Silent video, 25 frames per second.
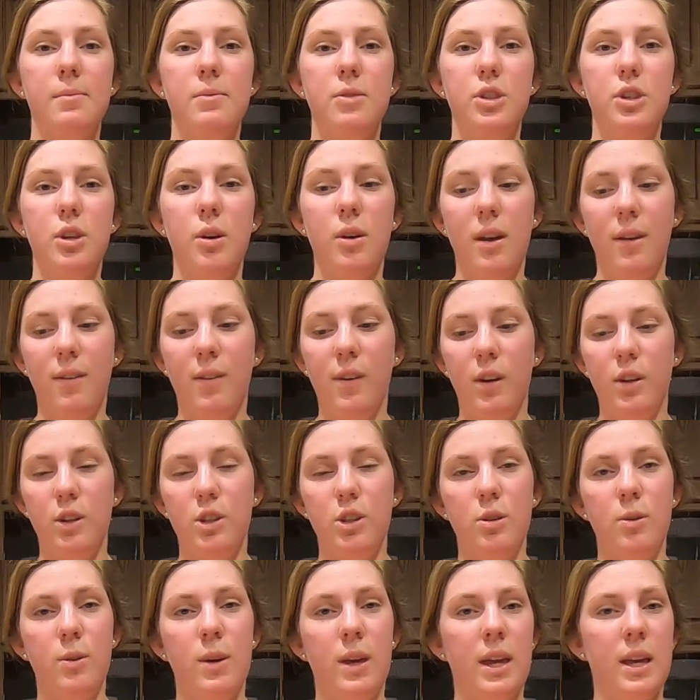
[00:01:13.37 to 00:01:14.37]
So if you're
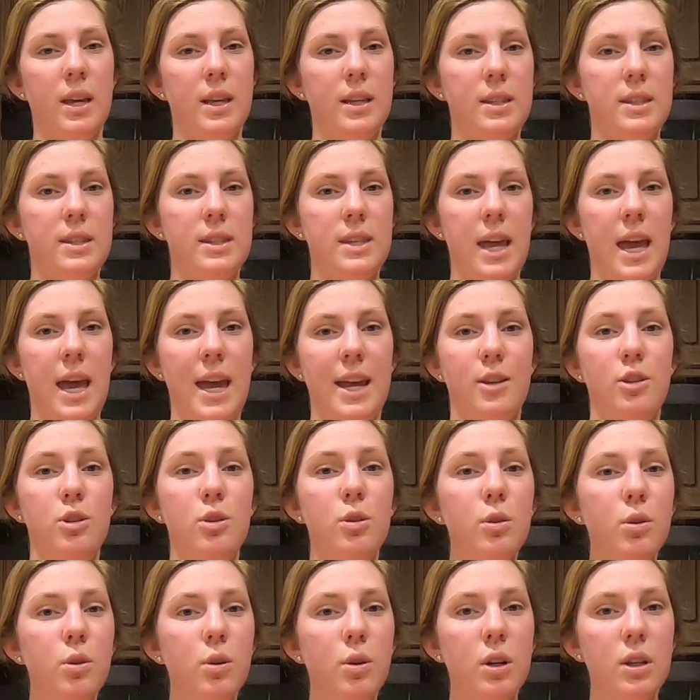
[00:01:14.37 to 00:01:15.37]
doing, say,
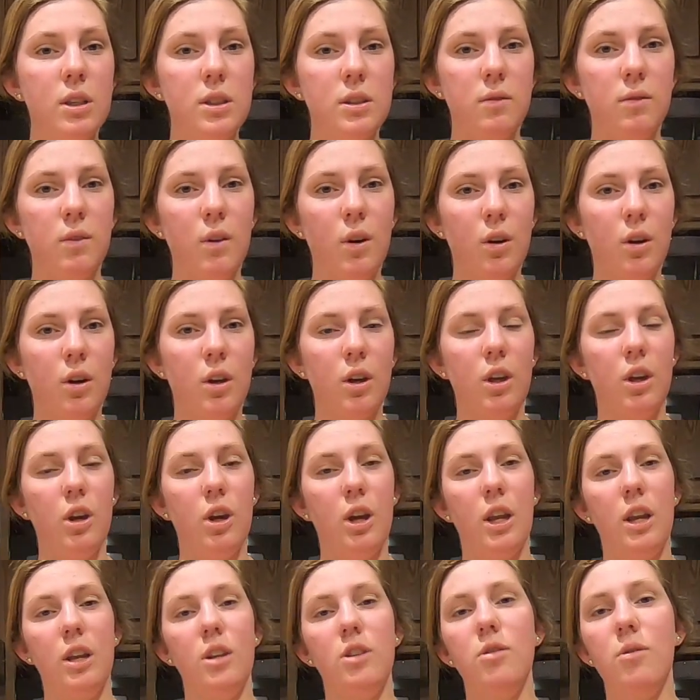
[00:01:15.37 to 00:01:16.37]
2 quarts of yogurt, you're
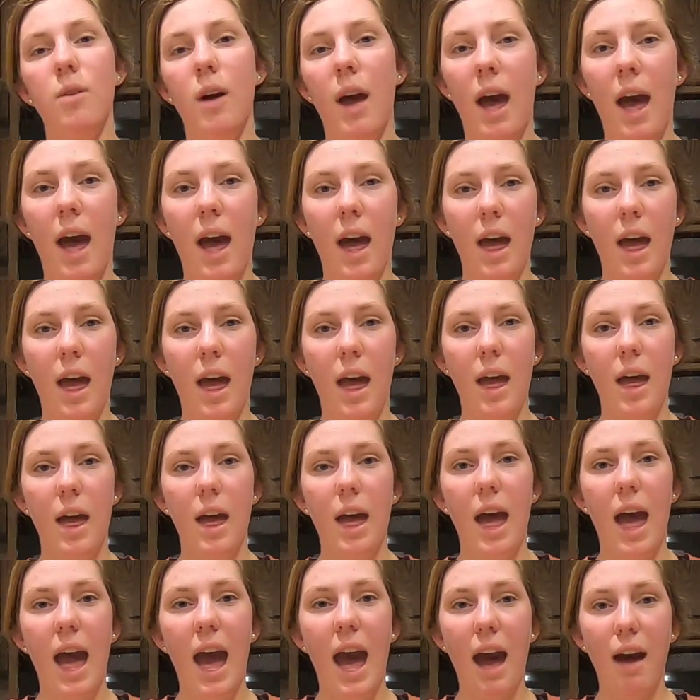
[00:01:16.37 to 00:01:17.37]
going to do a
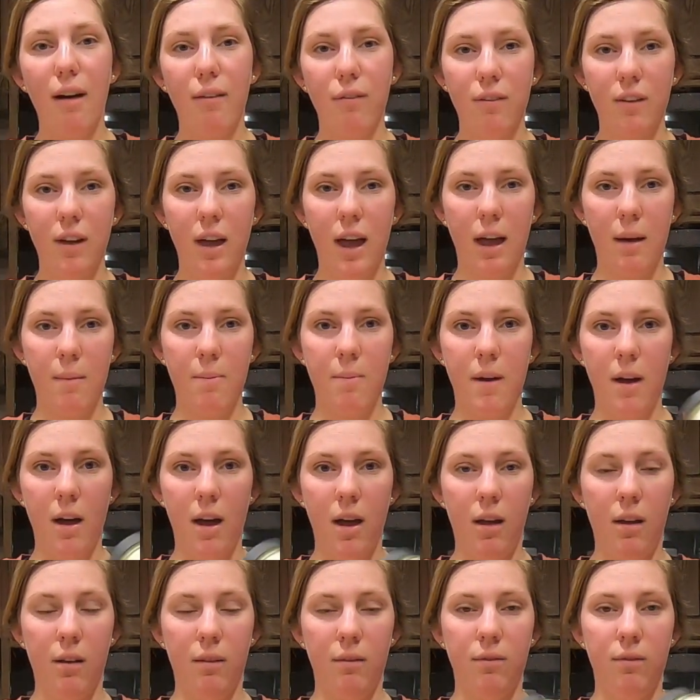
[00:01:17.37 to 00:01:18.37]
half cup
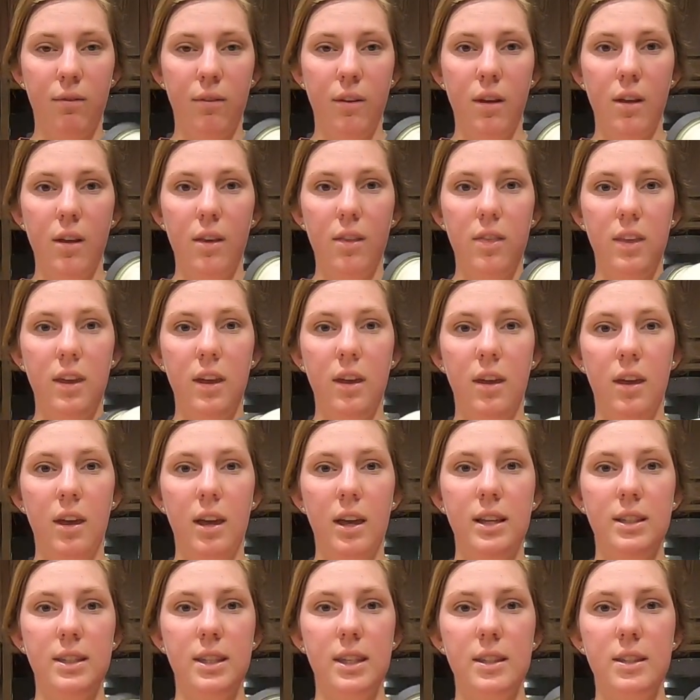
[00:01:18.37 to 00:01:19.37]
of the
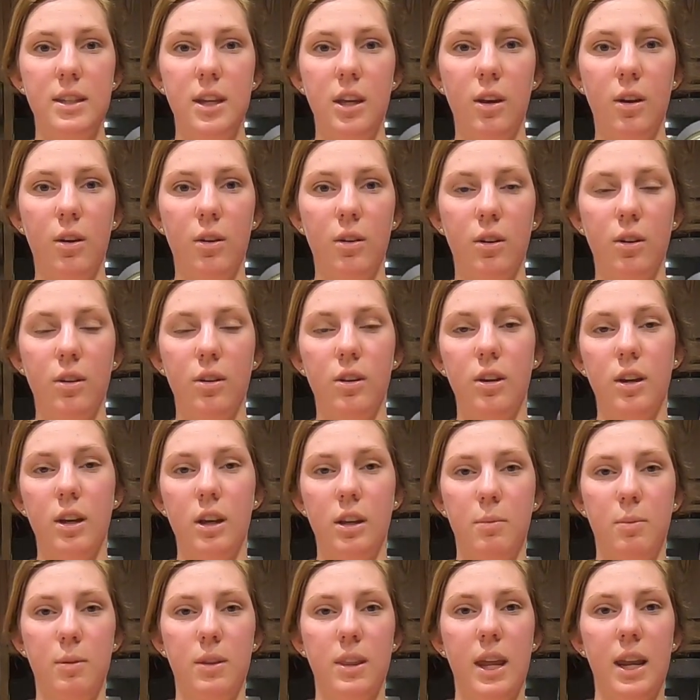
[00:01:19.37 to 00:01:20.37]
existing yogurt. You're
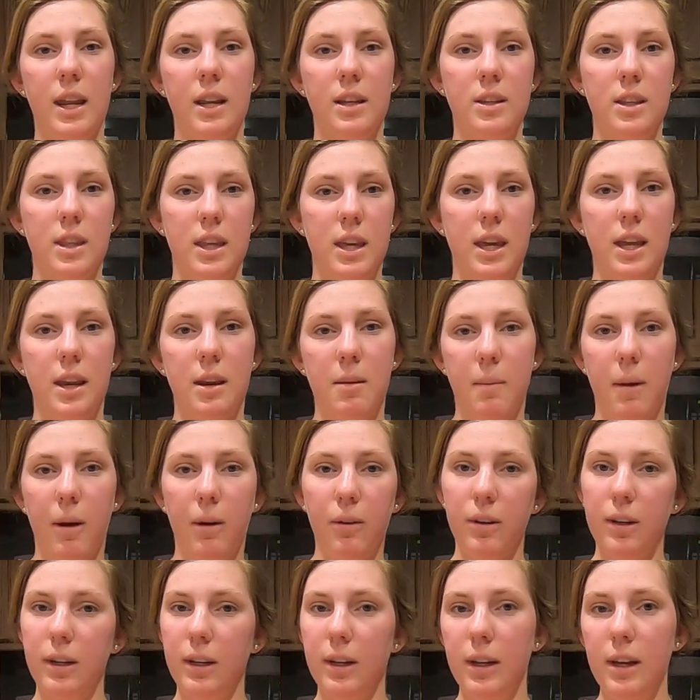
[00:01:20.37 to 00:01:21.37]
going to put that into the heated
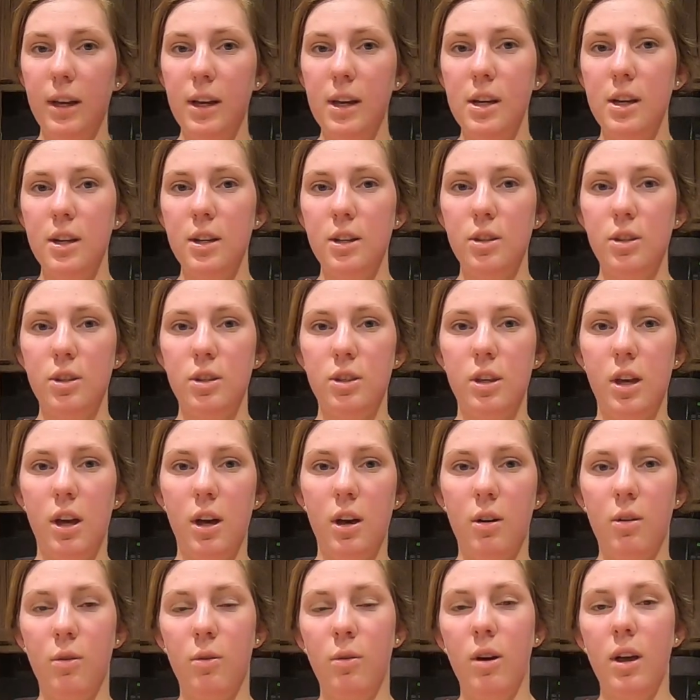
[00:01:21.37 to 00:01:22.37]
milk.
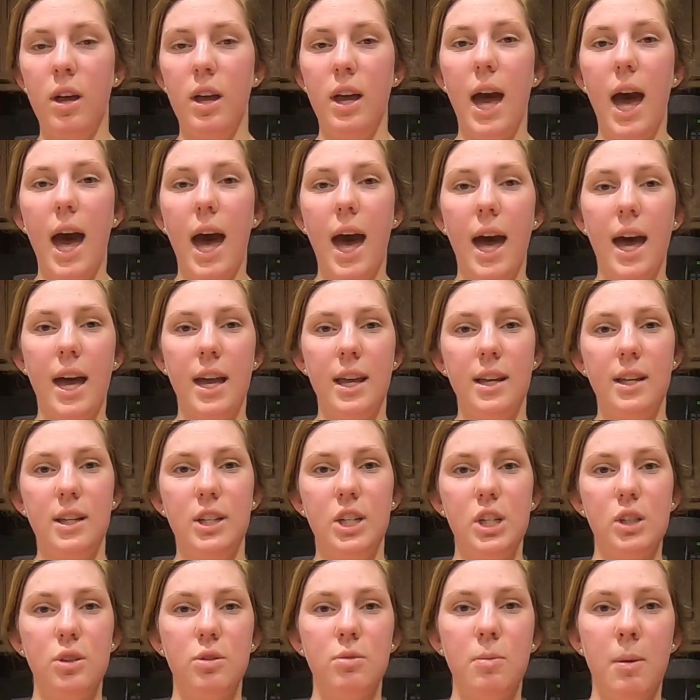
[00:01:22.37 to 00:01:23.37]
So
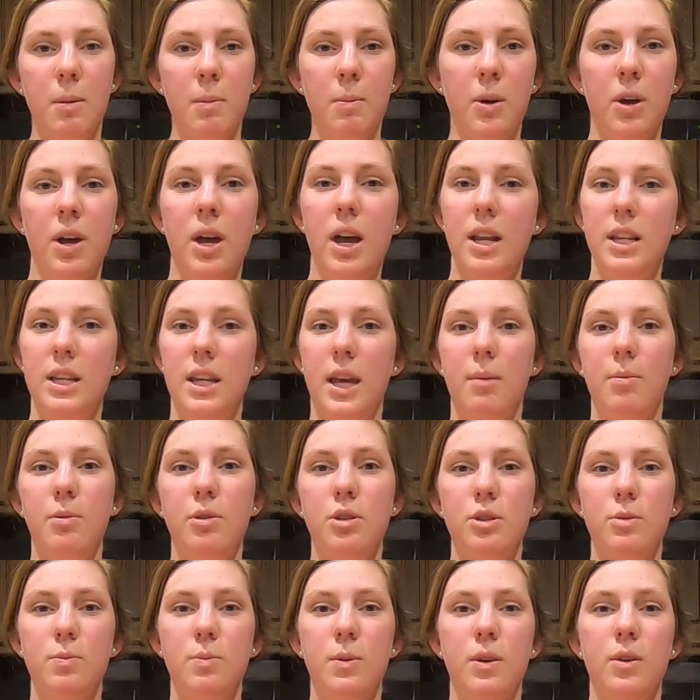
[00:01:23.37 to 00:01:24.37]
just remember a
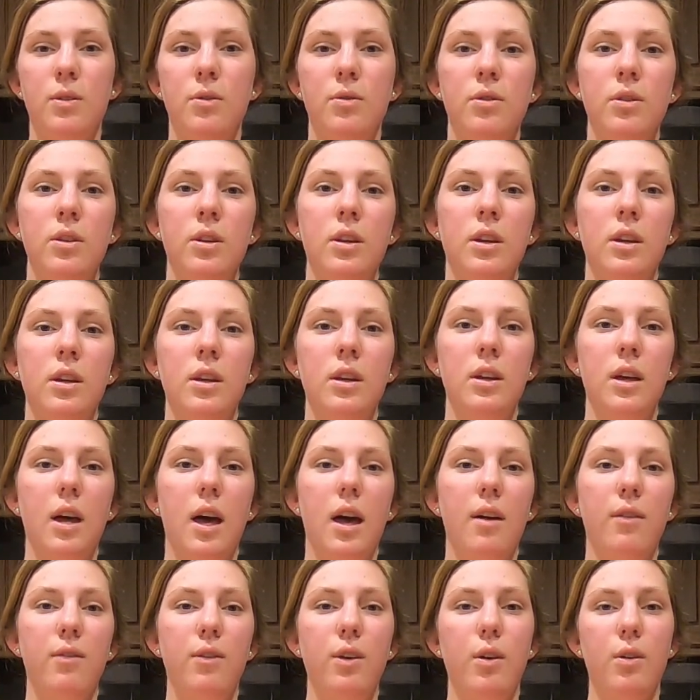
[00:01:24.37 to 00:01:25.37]
tablespoon
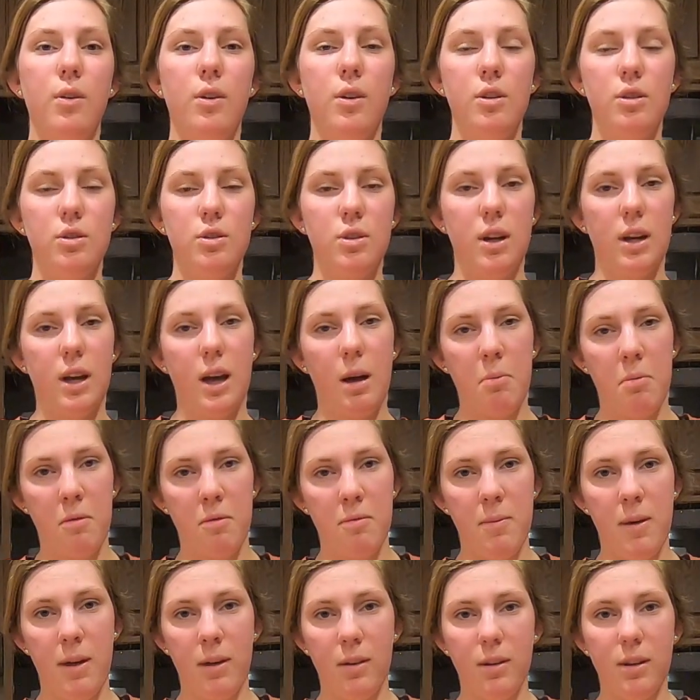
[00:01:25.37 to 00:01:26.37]
of yogurt to a cup of
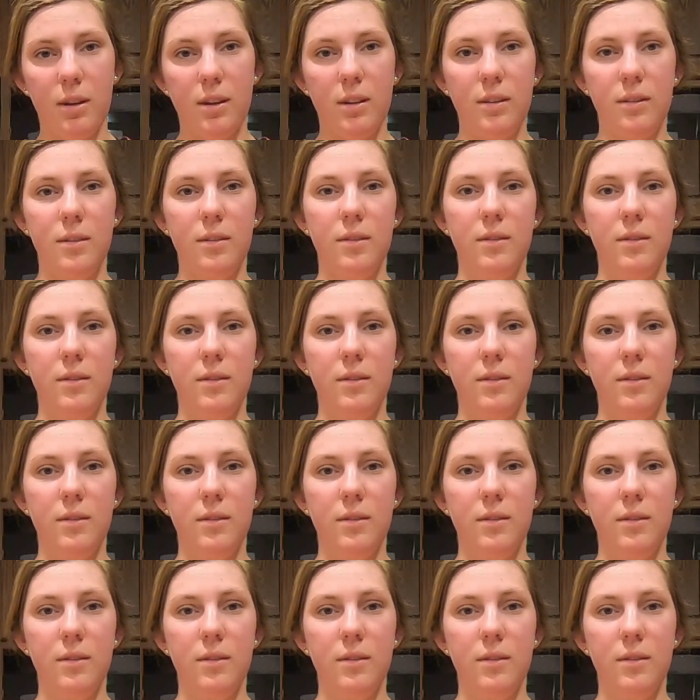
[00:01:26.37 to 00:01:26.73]
milk.